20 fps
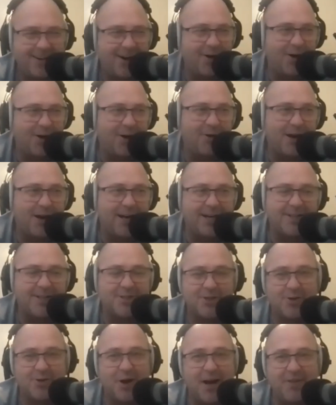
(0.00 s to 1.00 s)
I reckon
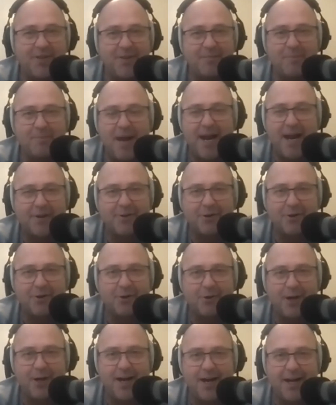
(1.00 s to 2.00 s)
it's great, and the banter it
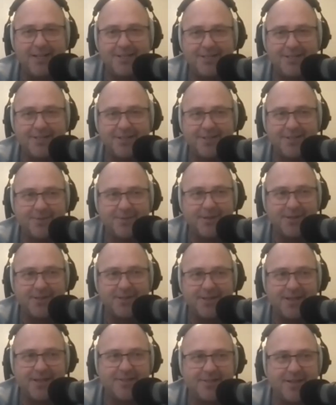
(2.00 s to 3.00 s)
creates is
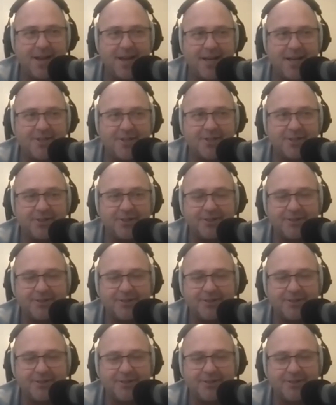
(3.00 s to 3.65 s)
sensational.